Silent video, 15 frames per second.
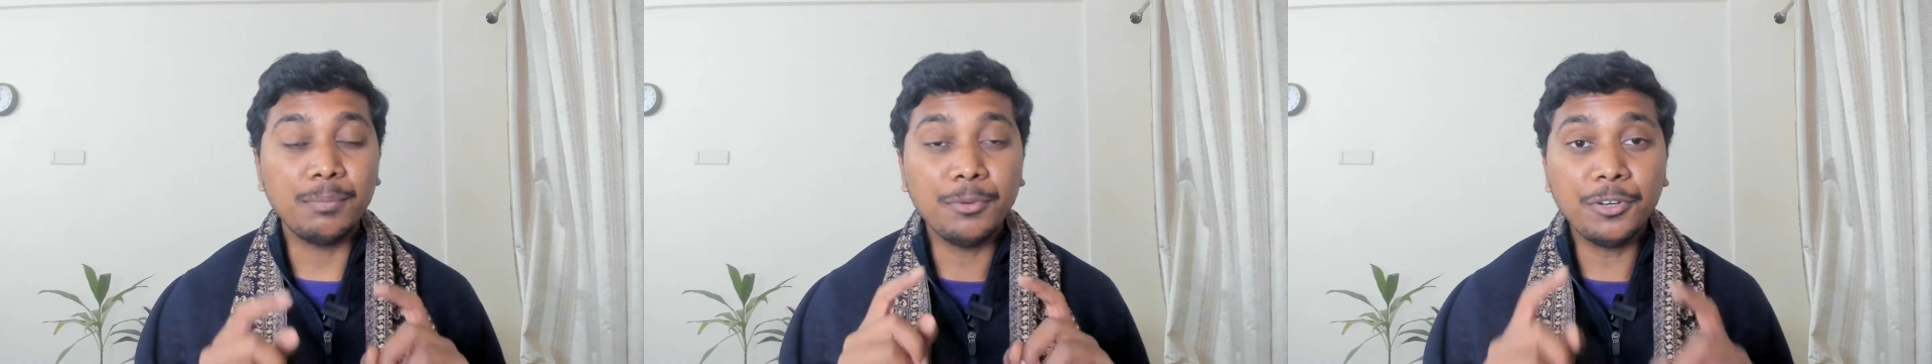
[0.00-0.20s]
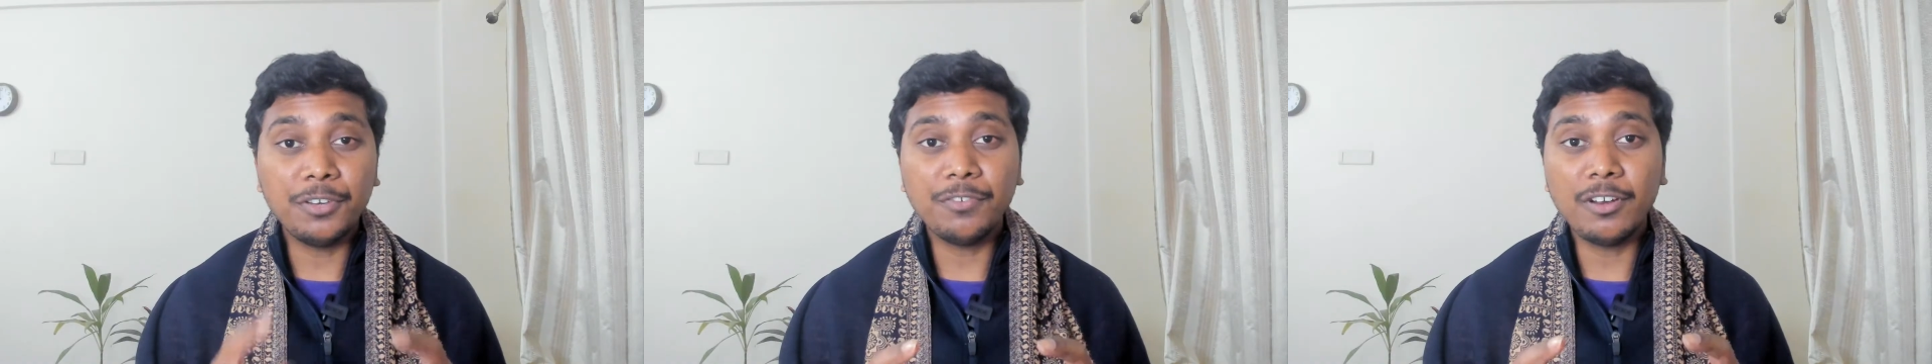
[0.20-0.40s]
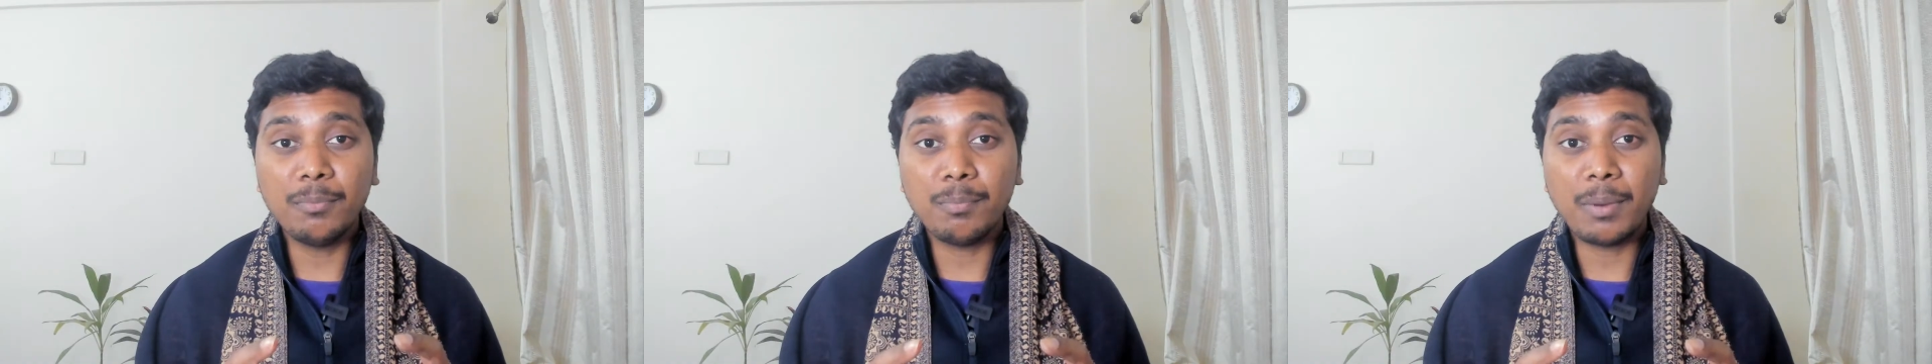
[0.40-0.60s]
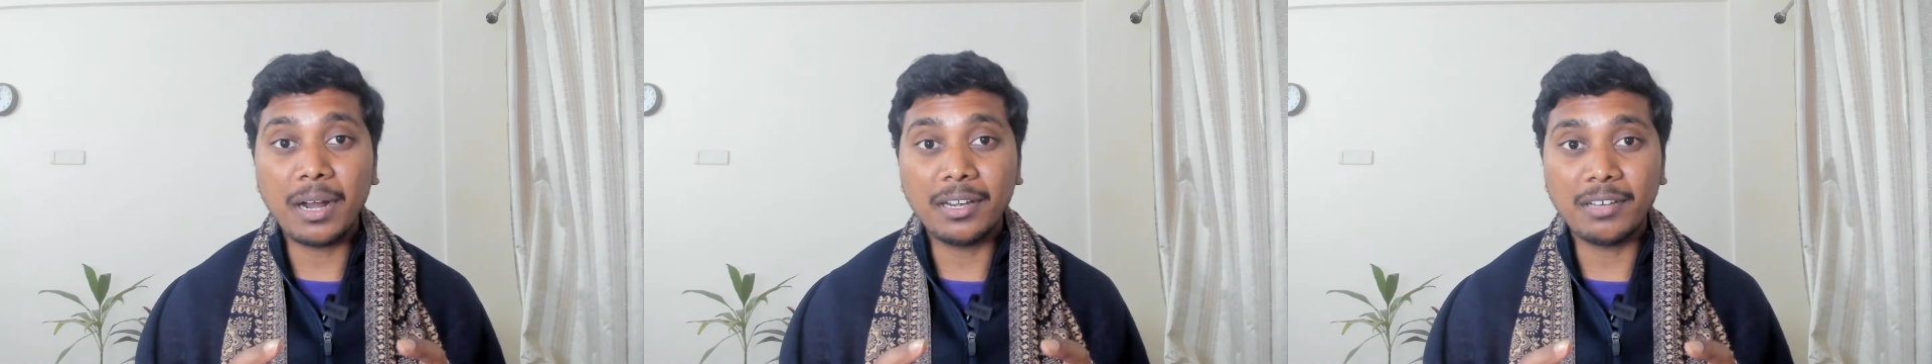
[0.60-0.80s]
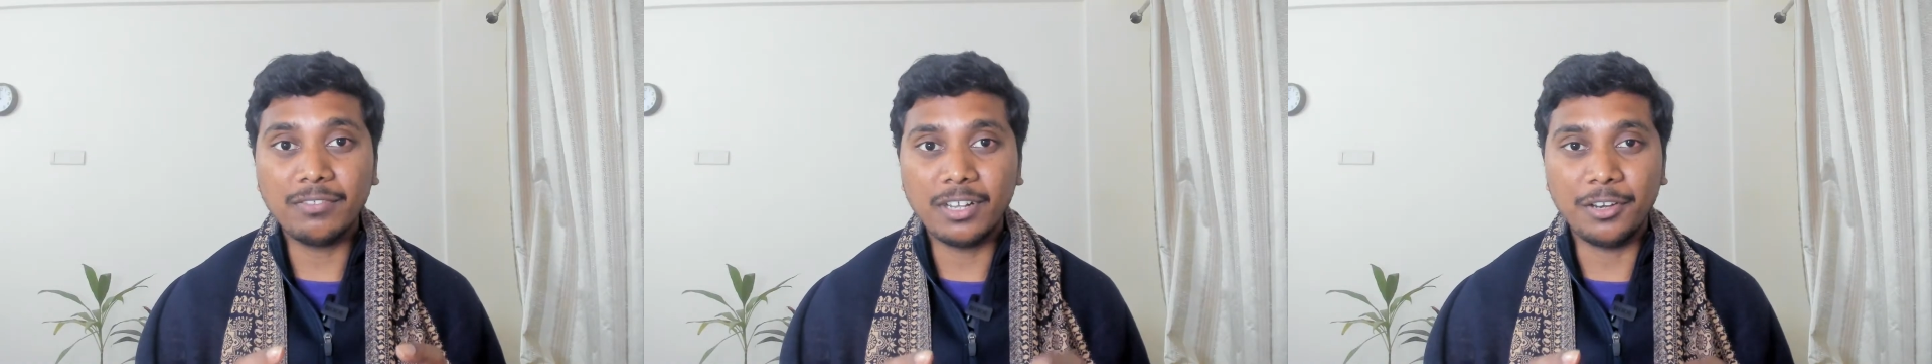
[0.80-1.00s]
beautiful
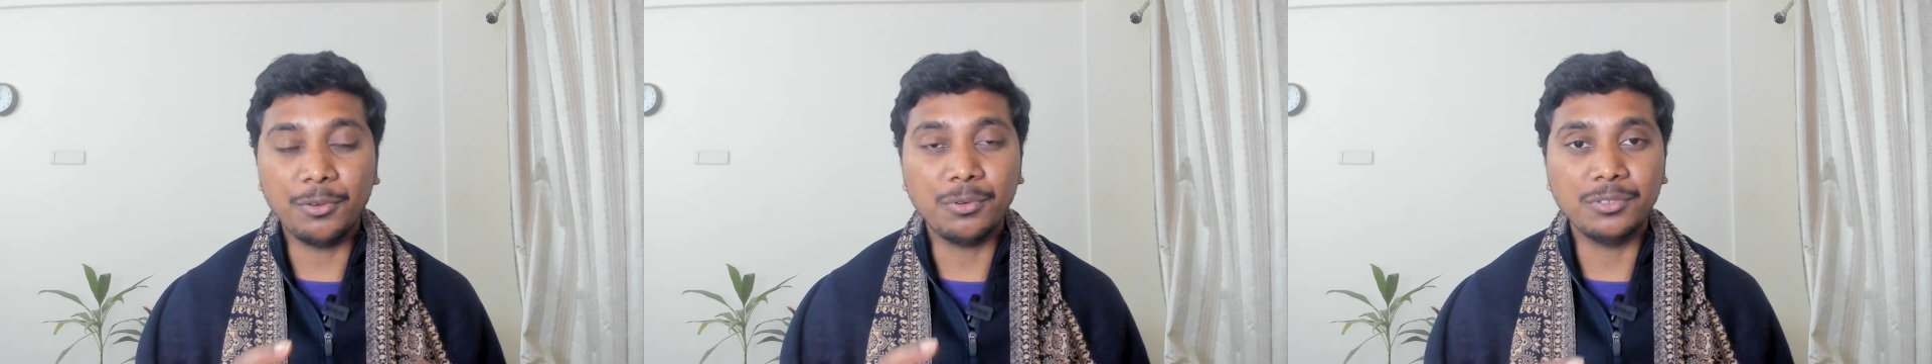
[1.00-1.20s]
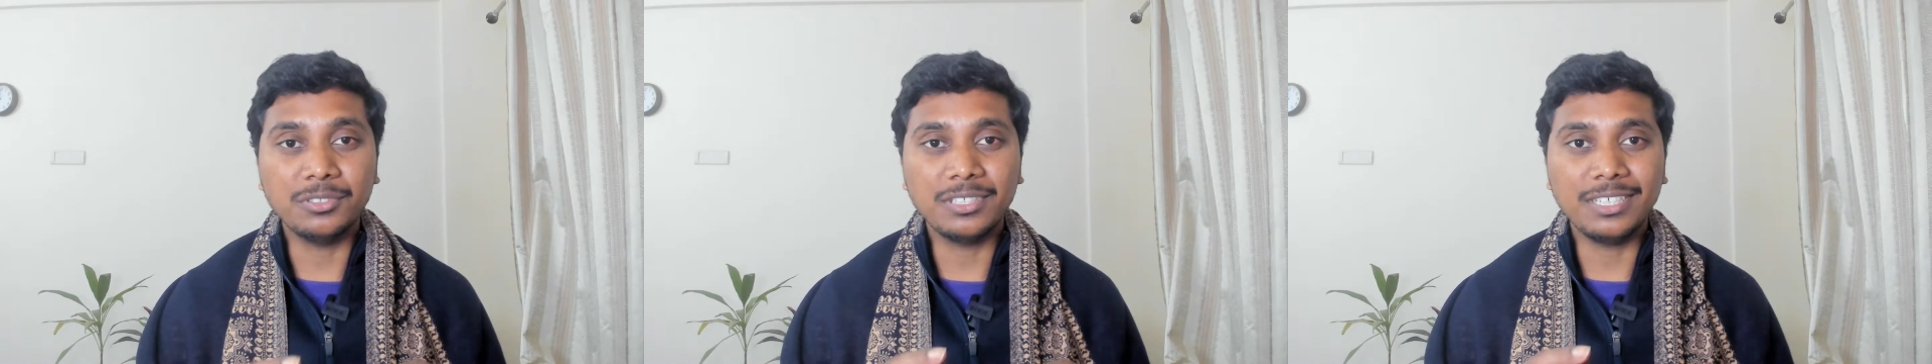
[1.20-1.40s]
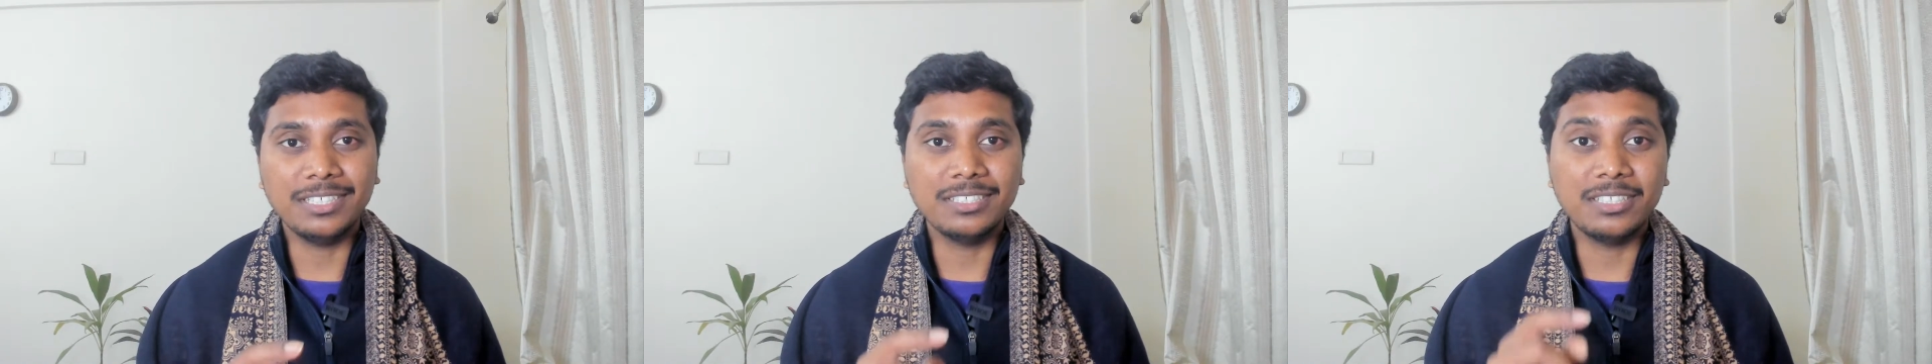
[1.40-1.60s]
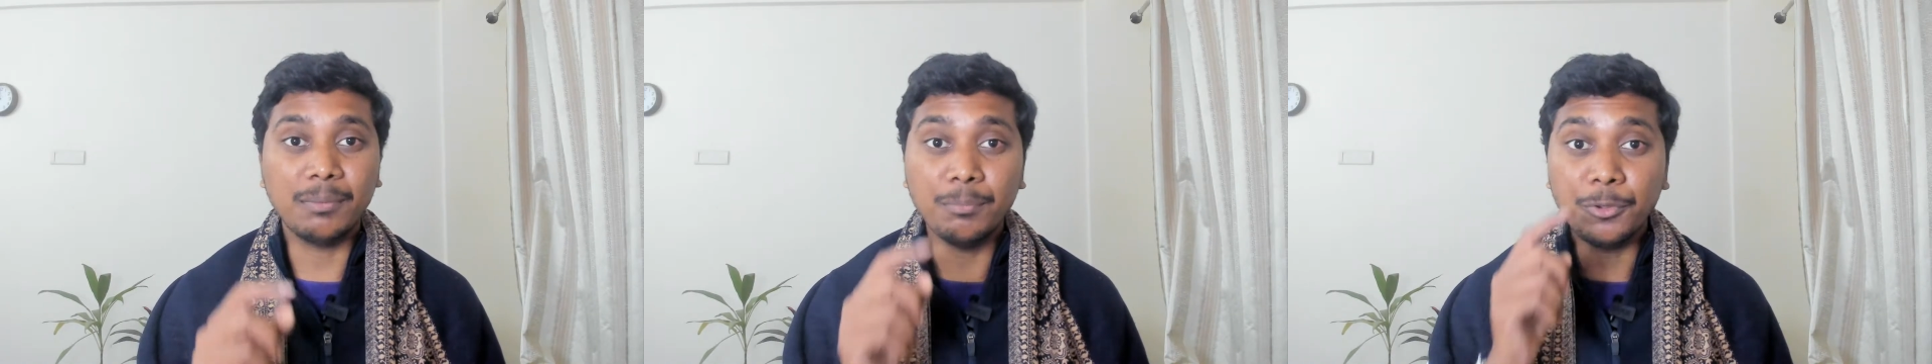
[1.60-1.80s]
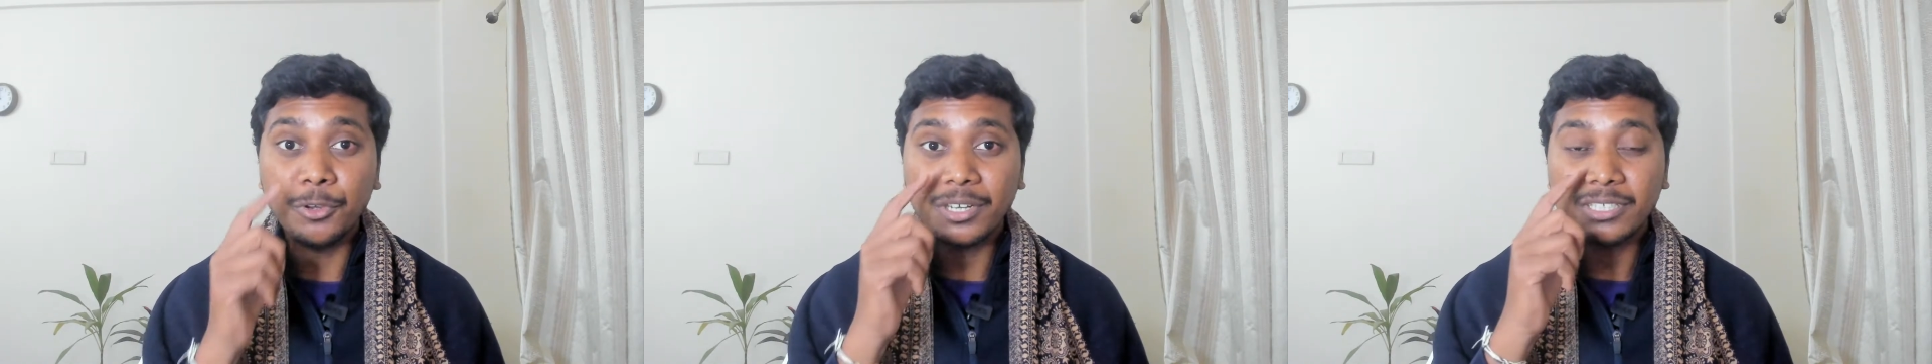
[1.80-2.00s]
part of the nose is the
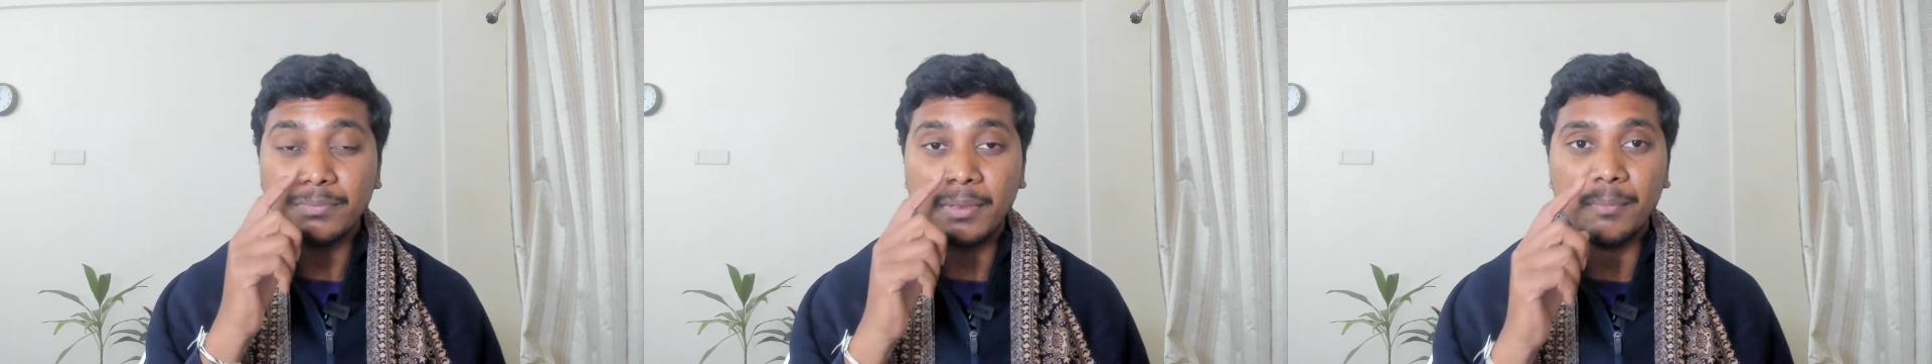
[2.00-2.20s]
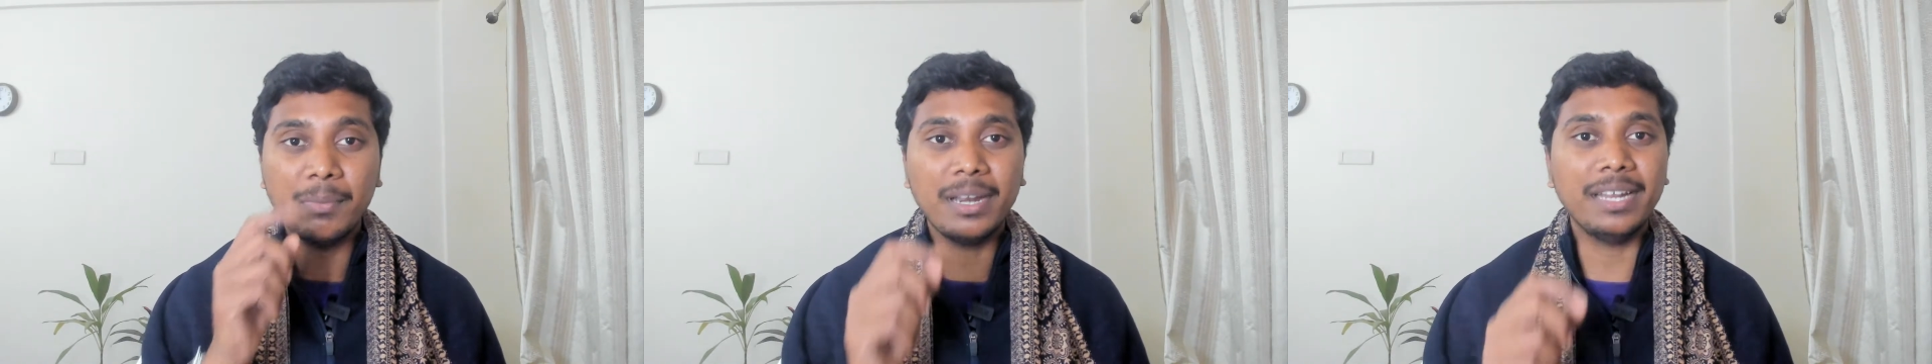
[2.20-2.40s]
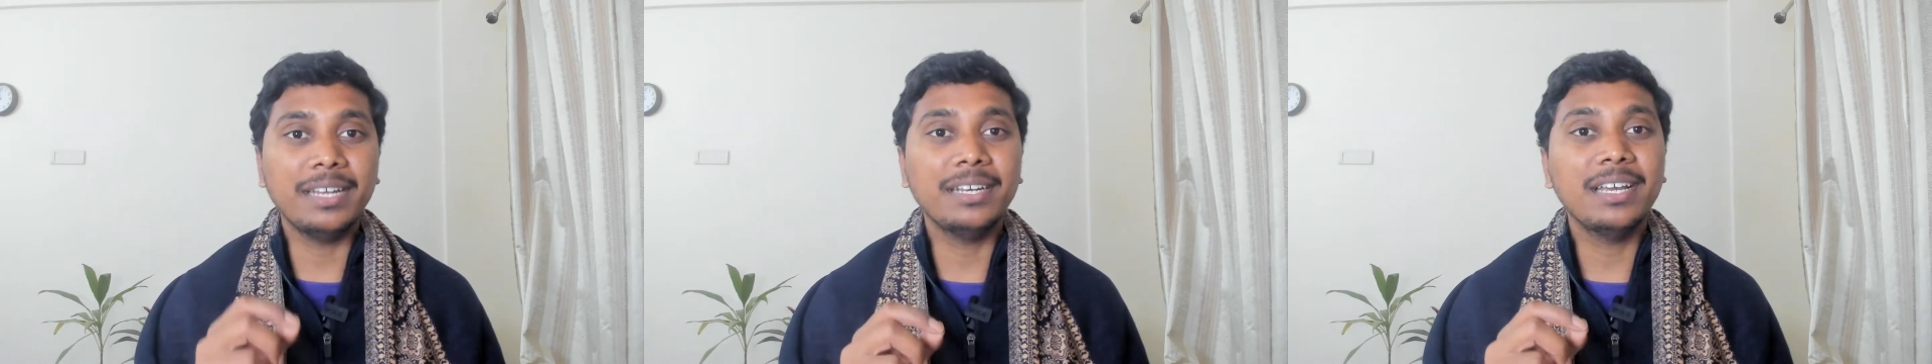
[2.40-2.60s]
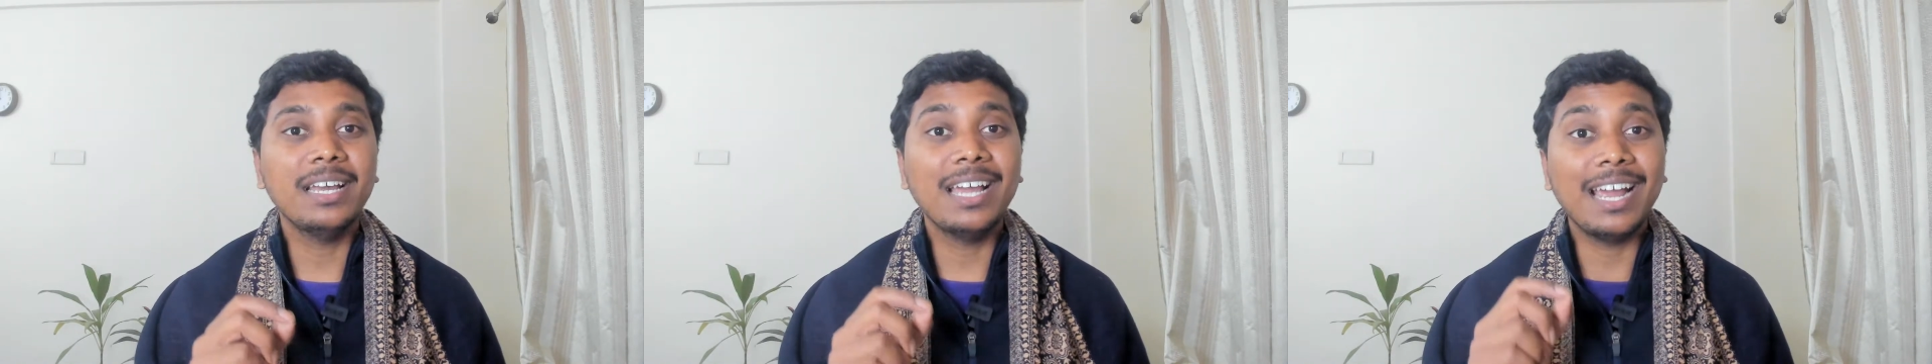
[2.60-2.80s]
mucous membrane,